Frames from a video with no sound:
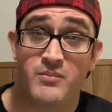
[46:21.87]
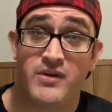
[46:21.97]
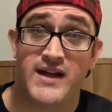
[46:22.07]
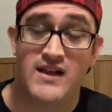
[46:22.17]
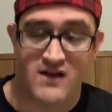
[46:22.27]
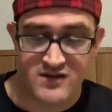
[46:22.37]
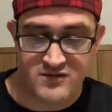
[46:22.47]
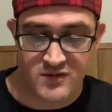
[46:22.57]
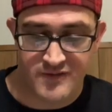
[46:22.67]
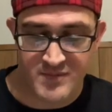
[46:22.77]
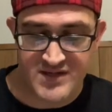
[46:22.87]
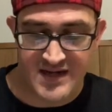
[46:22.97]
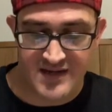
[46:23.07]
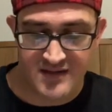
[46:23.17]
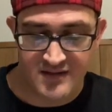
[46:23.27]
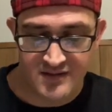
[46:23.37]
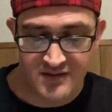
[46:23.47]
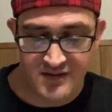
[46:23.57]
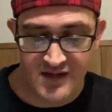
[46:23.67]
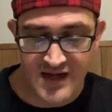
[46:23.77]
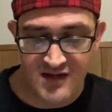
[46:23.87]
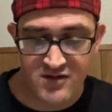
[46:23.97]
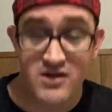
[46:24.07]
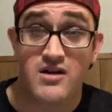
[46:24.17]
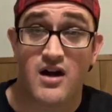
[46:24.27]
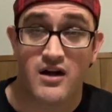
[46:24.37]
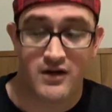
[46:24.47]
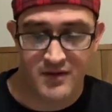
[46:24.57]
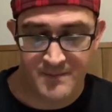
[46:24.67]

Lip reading: Play a Lost Soul from a deck. Negate a good card.